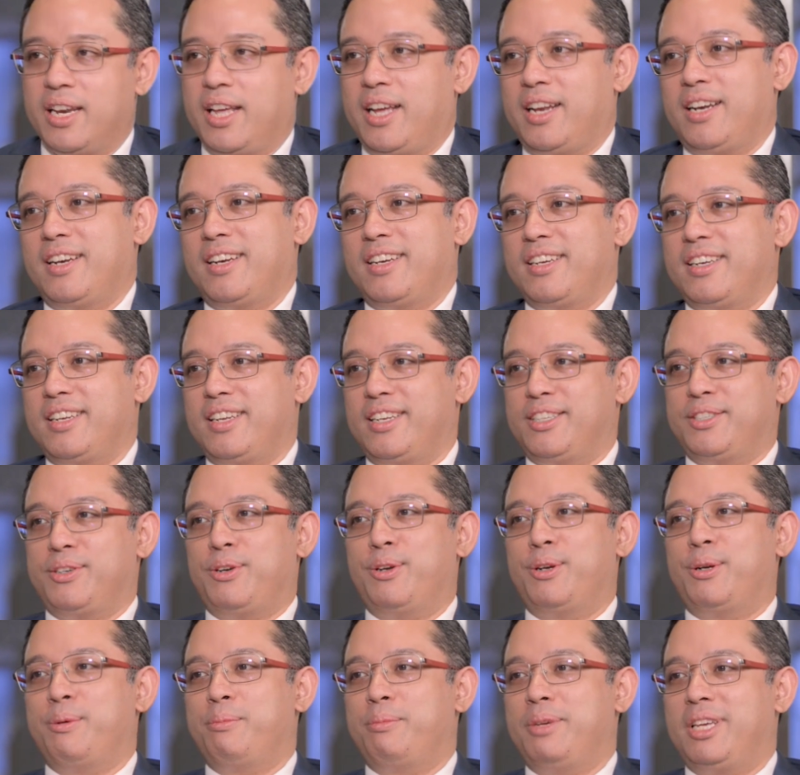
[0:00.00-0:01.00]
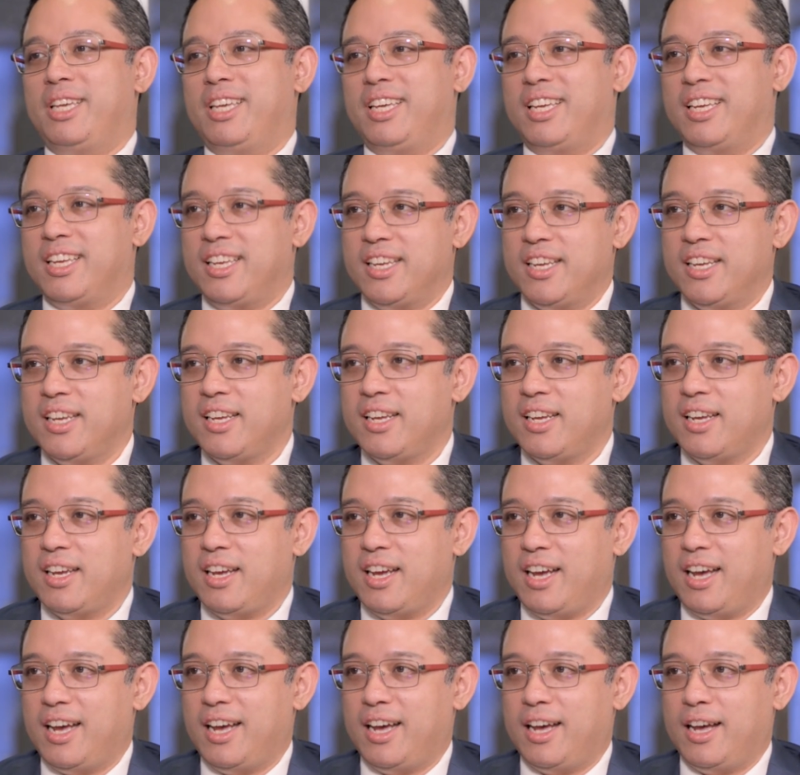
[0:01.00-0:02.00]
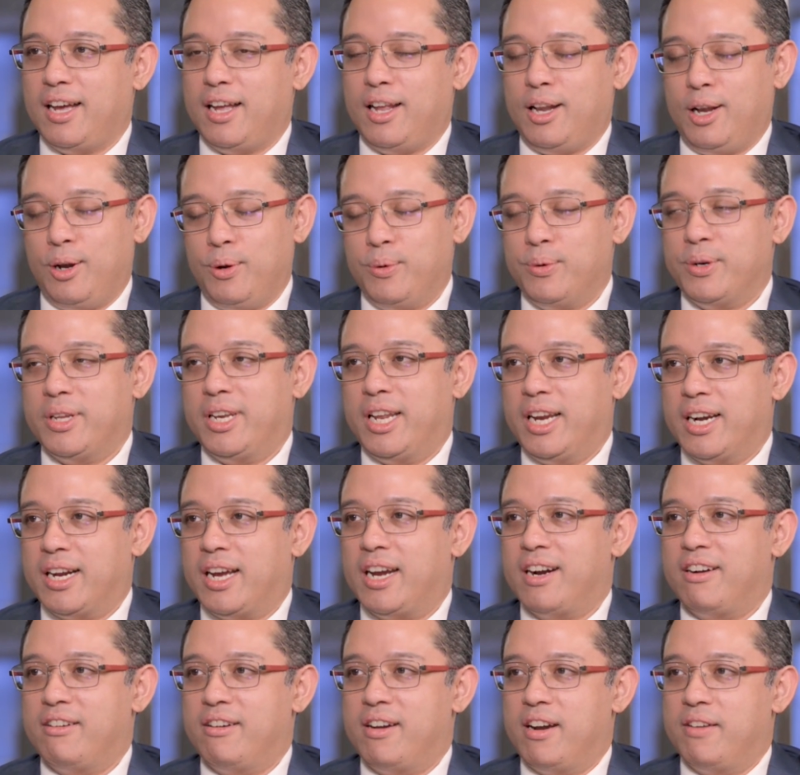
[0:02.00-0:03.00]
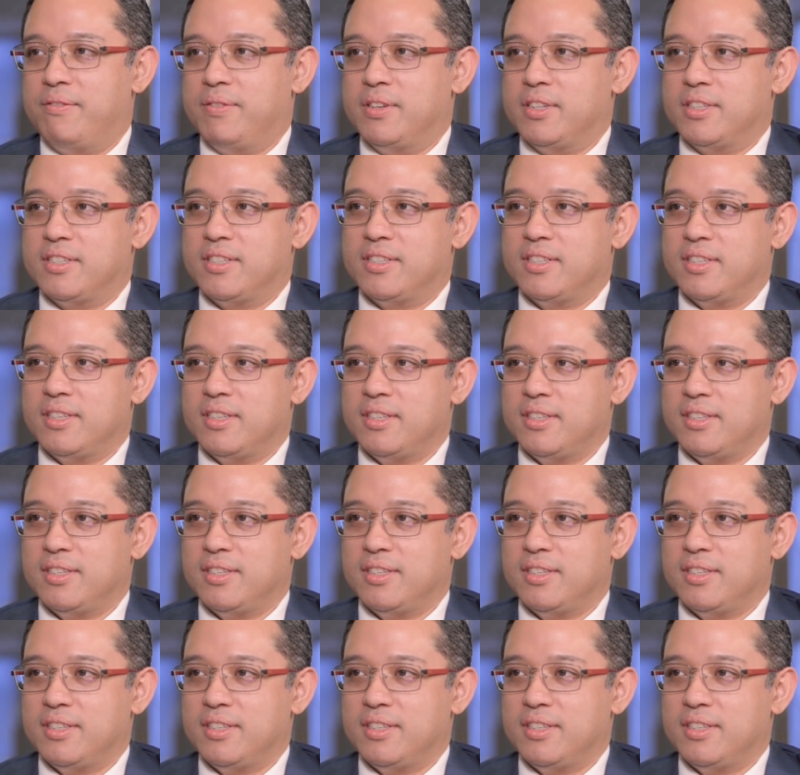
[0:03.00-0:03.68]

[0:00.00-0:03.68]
that it's going to be lower than current levels.